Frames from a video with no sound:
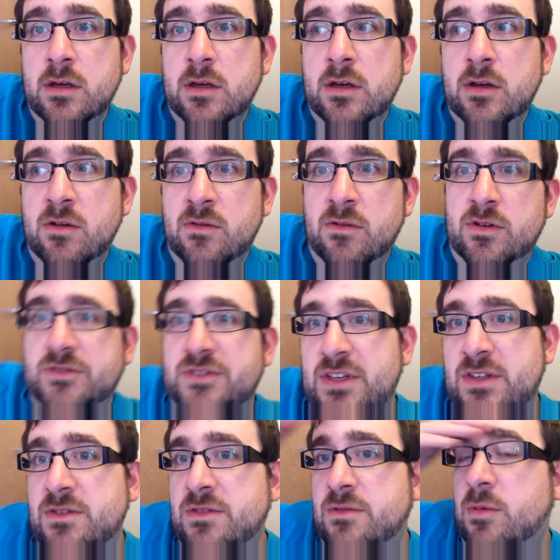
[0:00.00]
you know, not
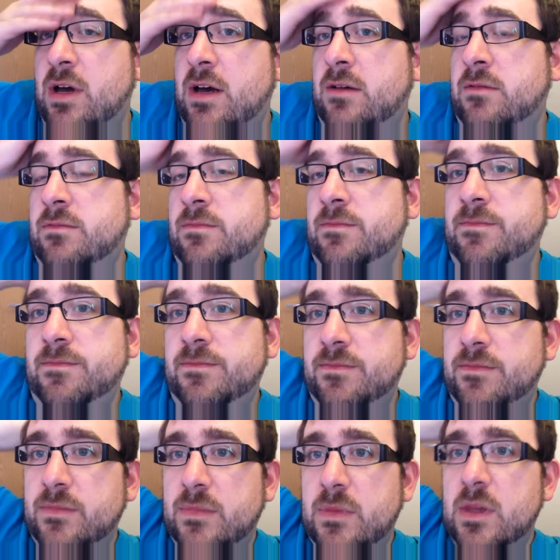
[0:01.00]
since, well,
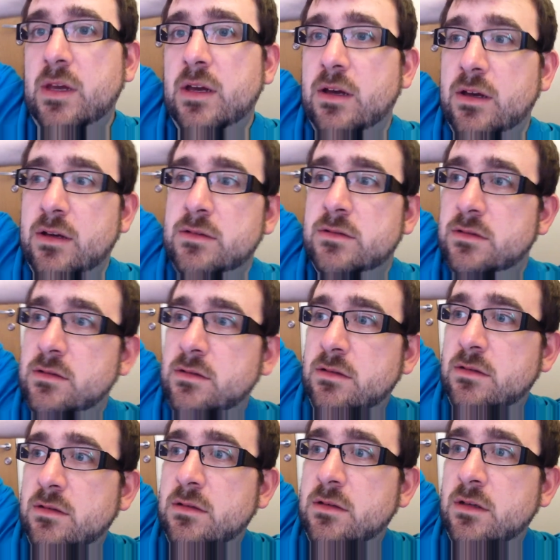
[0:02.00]
I
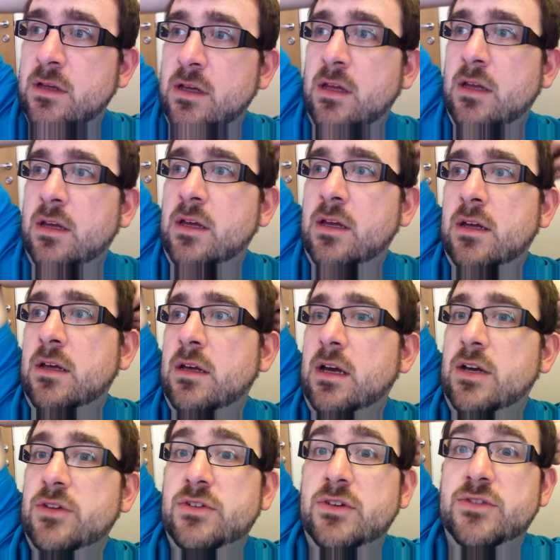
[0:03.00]

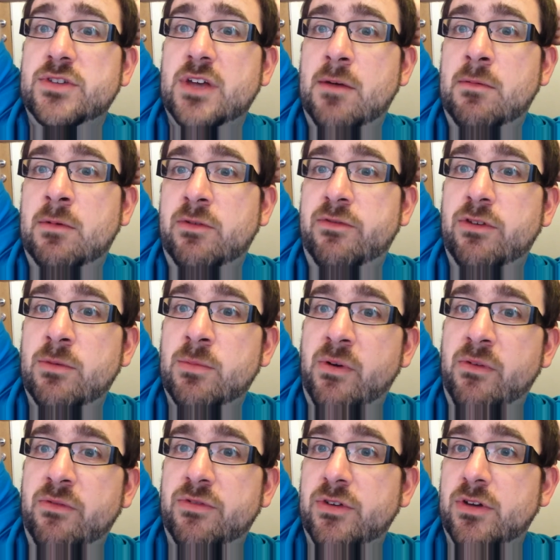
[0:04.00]
saw Simon a few
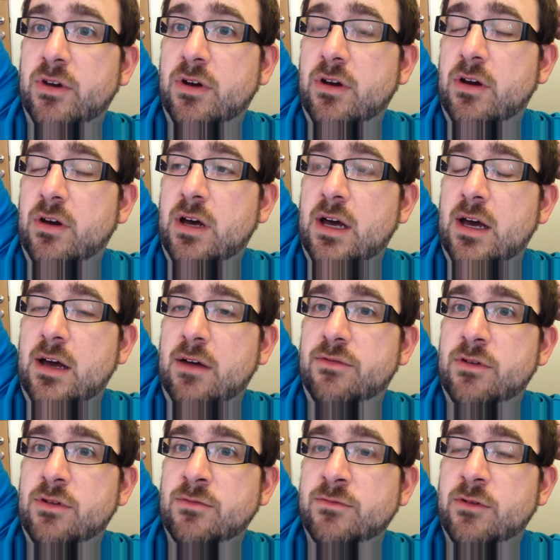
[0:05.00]
months ago at a
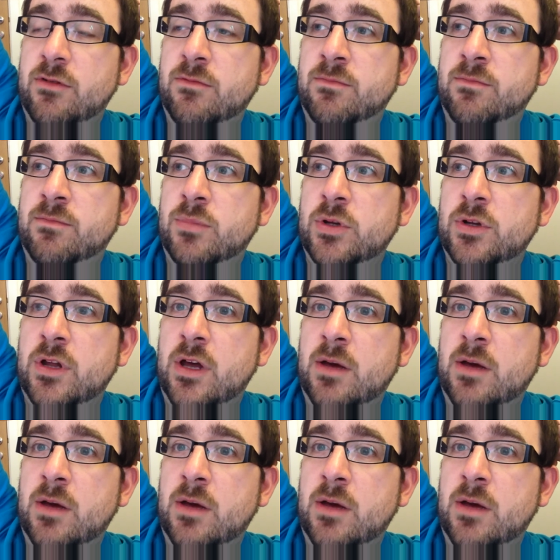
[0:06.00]
funeral, but